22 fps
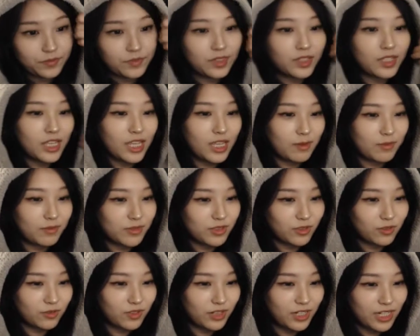Games
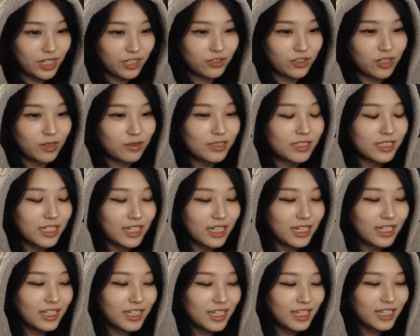over K-dramas? Yeah,
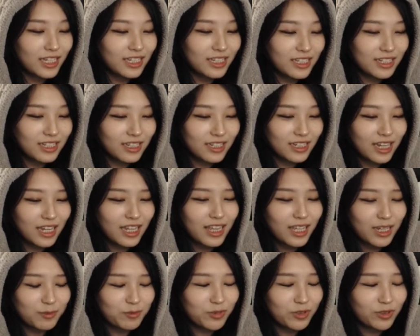I
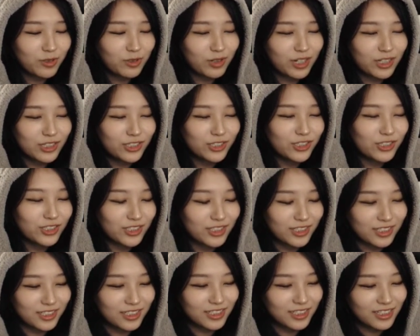like
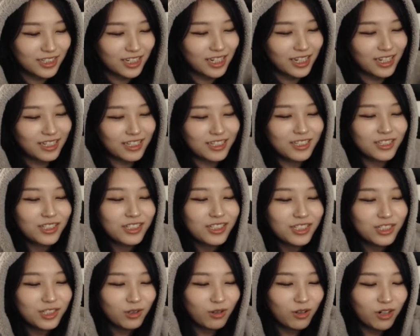progression. It's
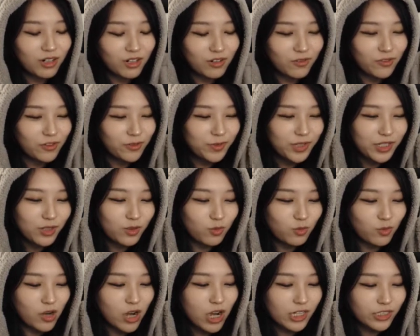just so hard for me to
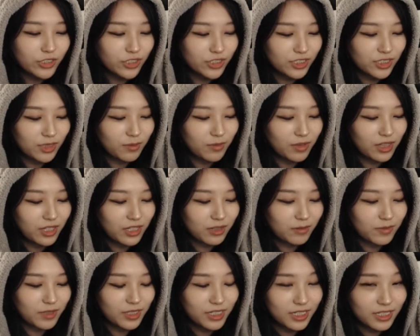watch
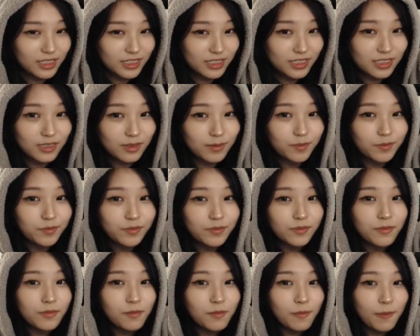something because
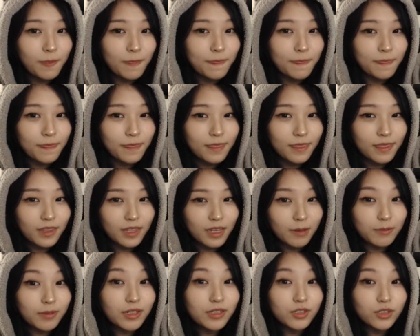
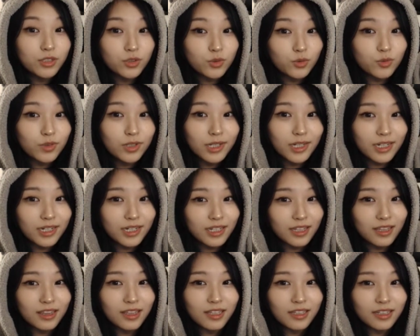I'm not doing
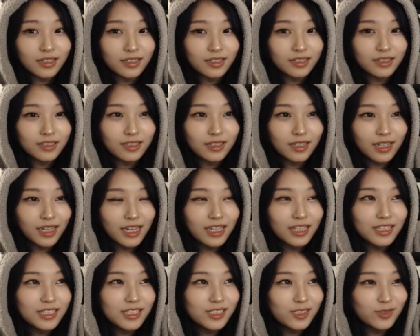anything. Like, at
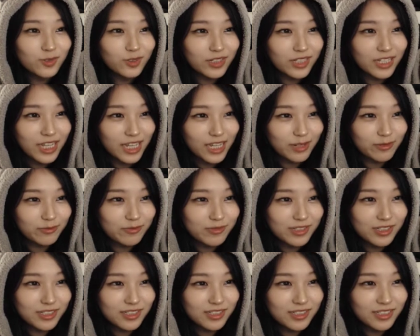least for games,
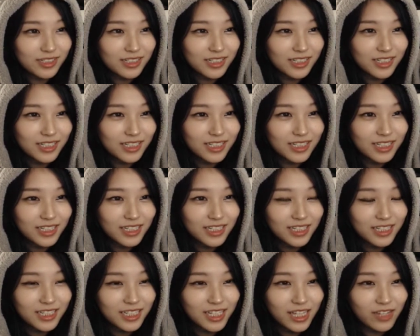
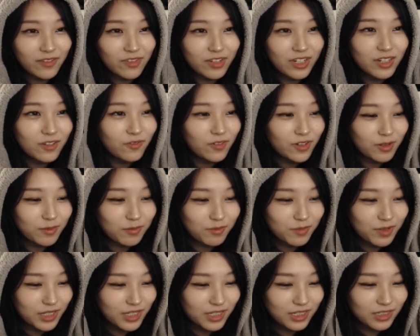even if I'm
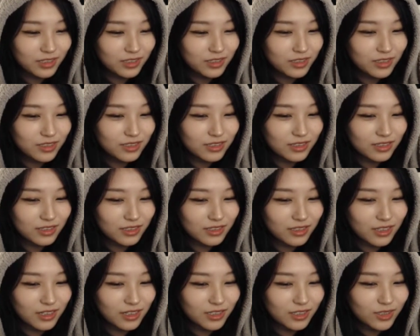being
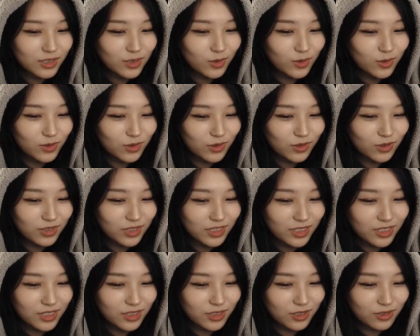a total,
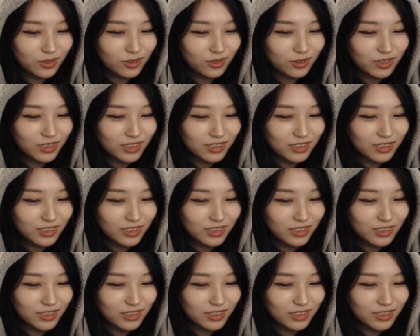you know,